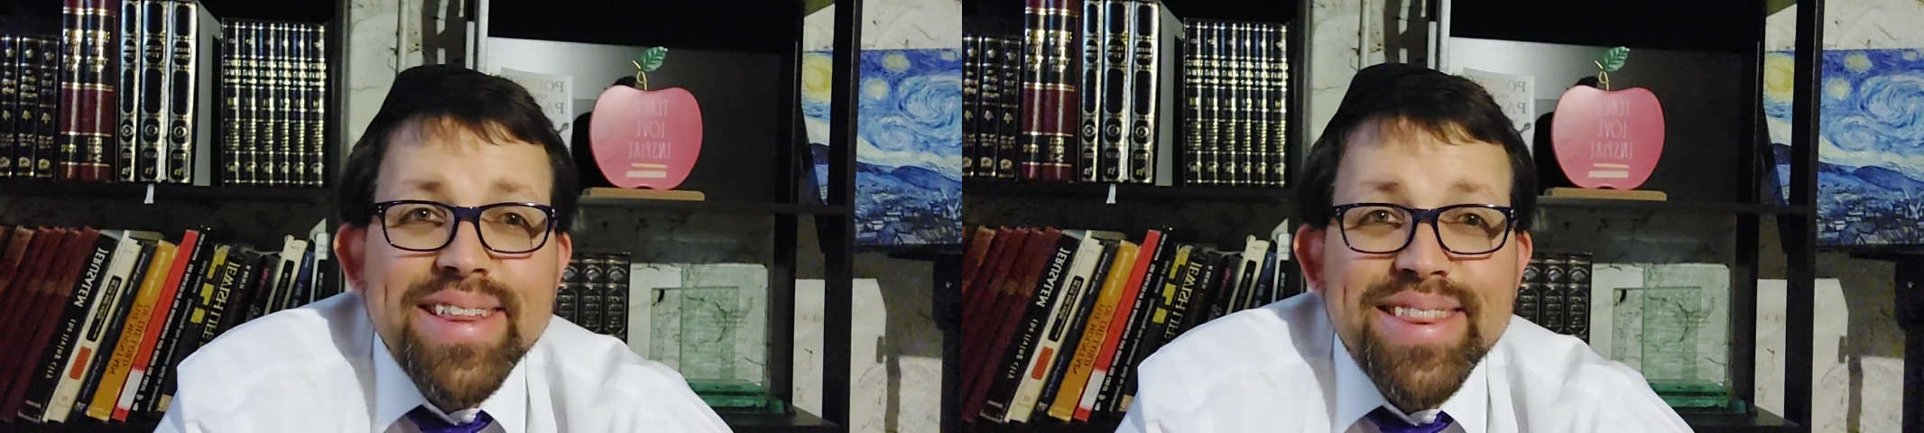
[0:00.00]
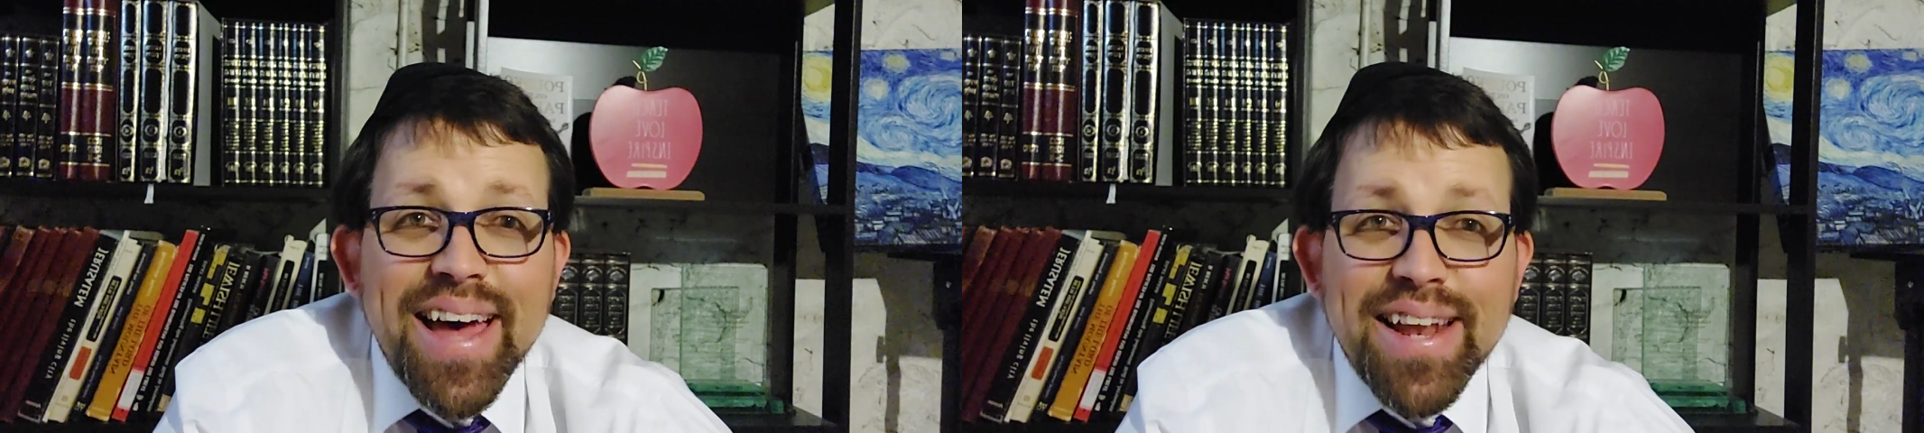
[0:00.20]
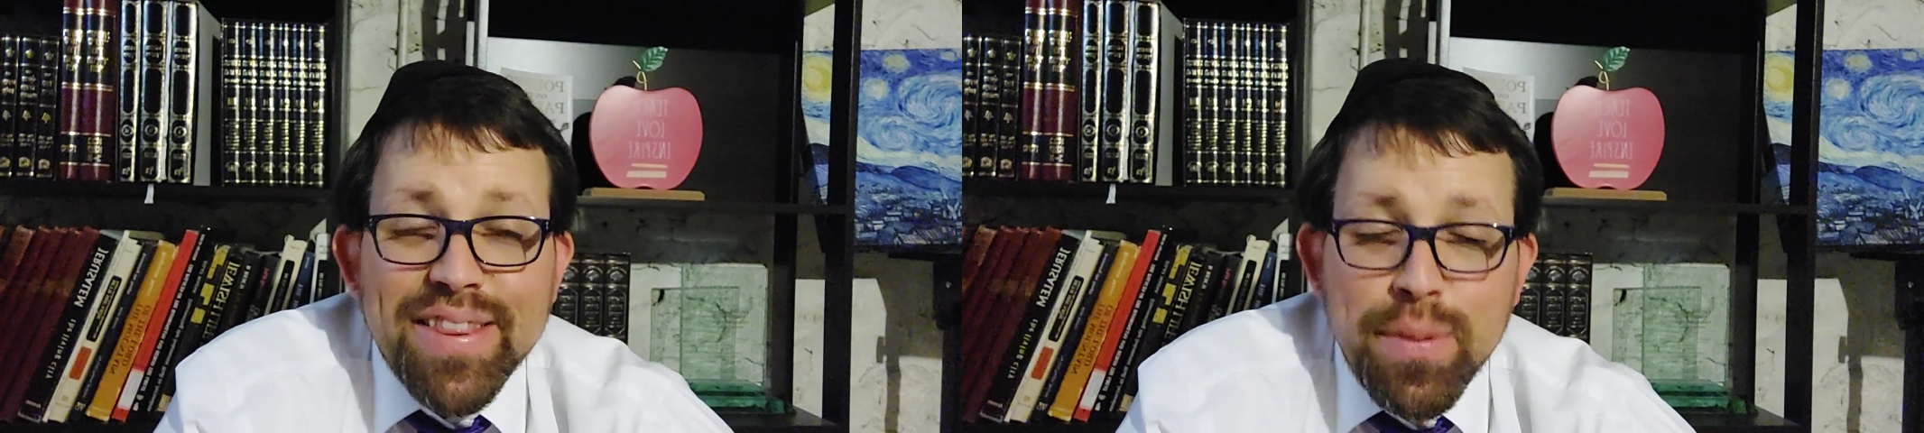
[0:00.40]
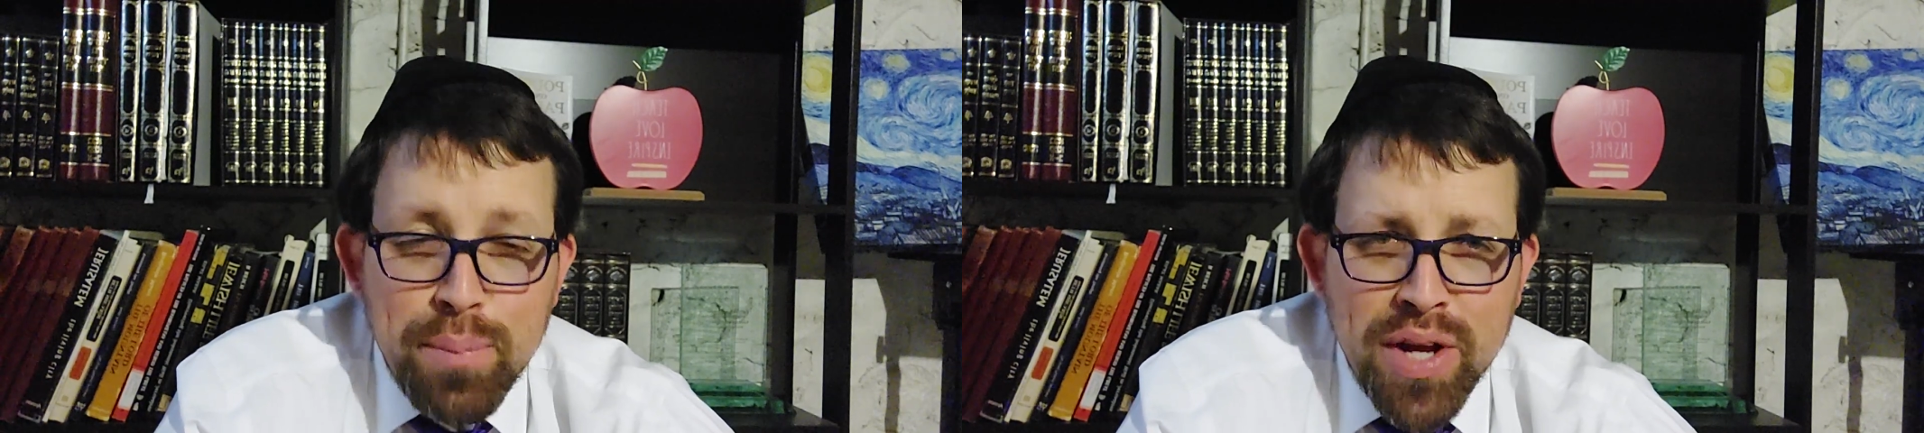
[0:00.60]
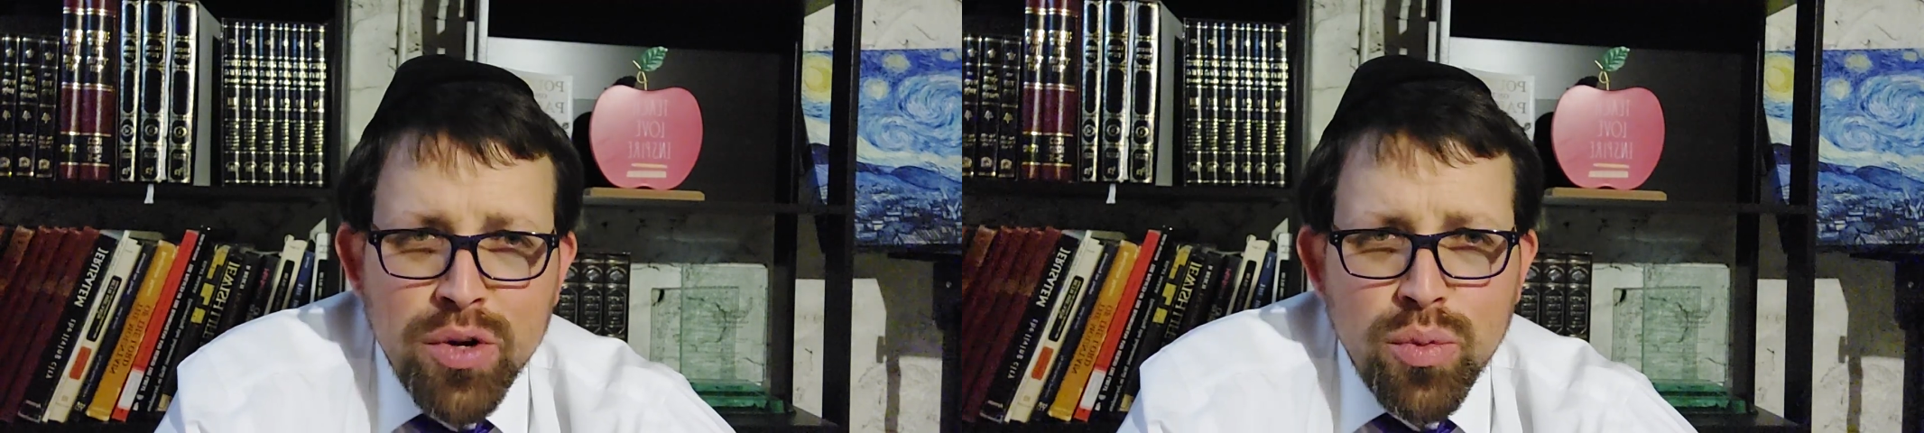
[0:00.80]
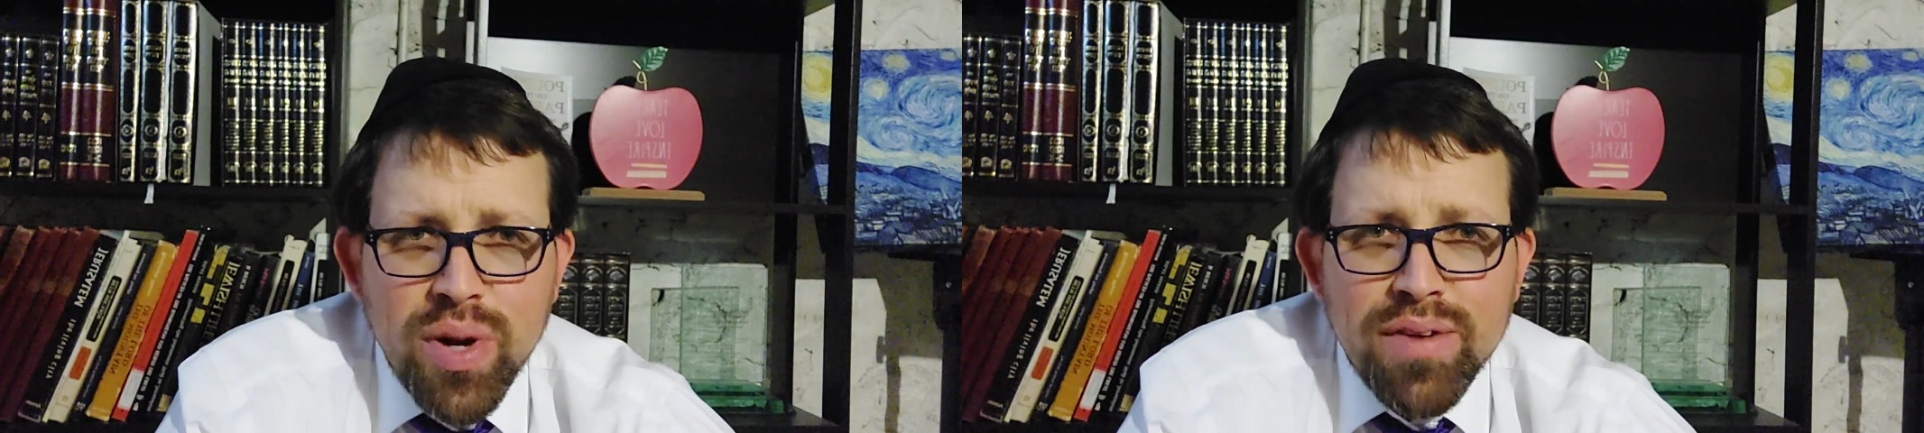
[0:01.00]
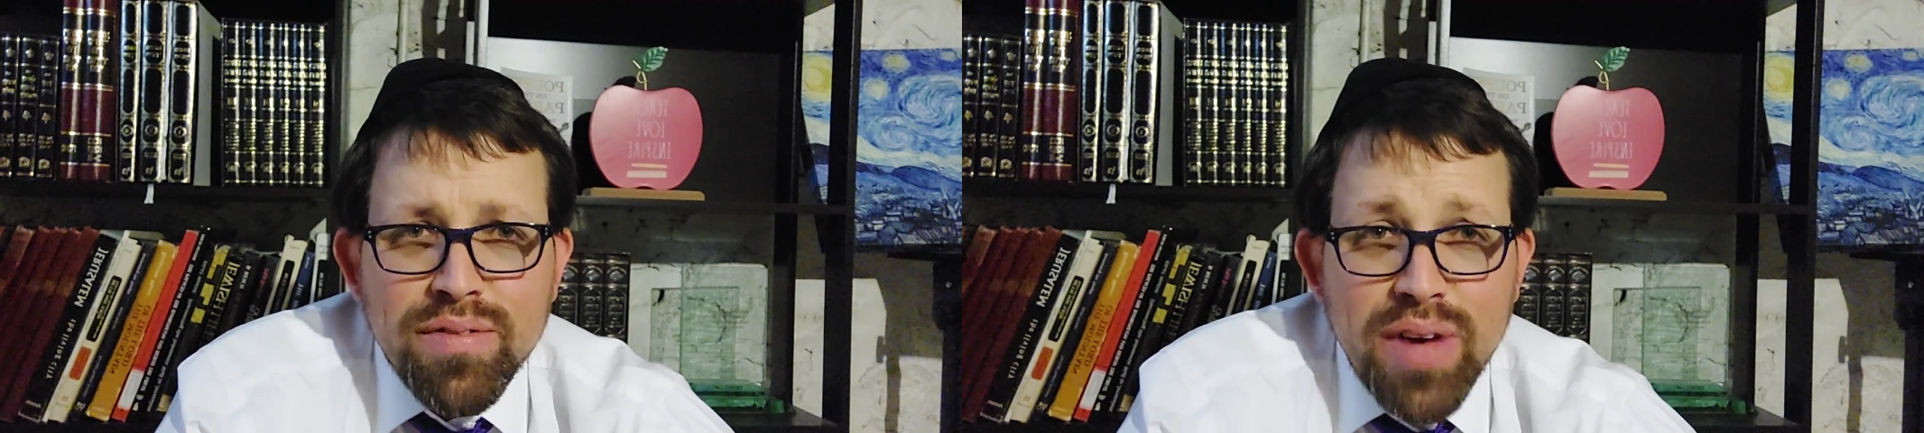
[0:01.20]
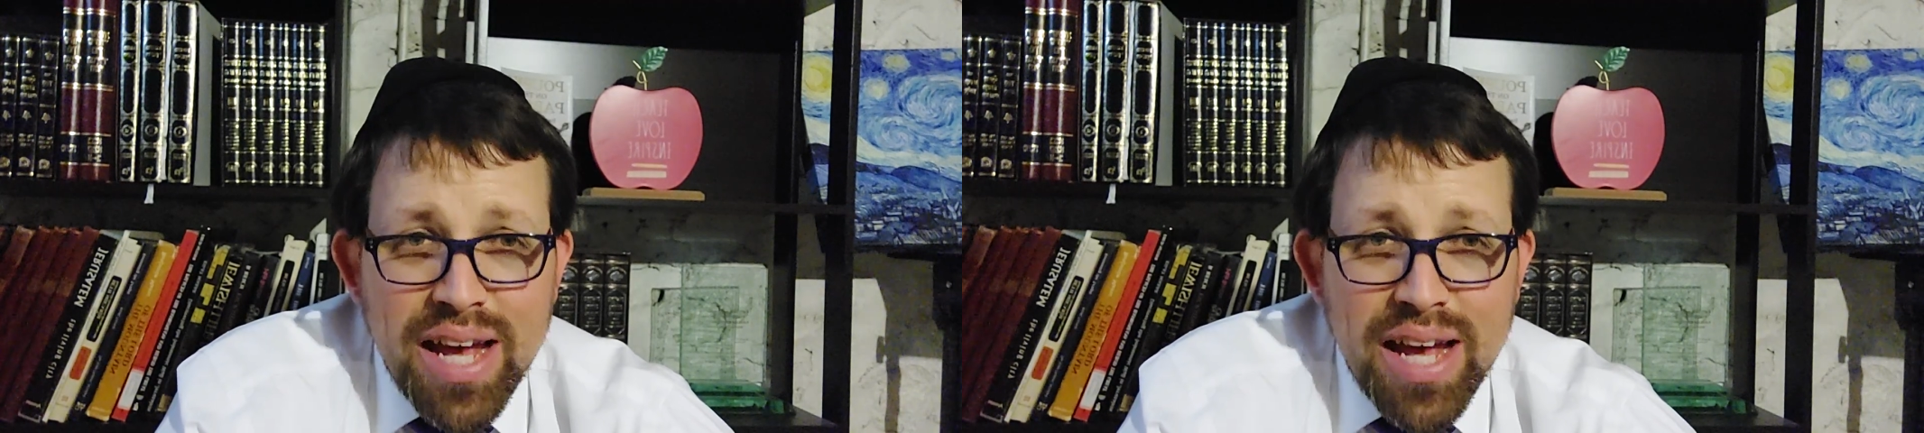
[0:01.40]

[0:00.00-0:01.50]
that the microwave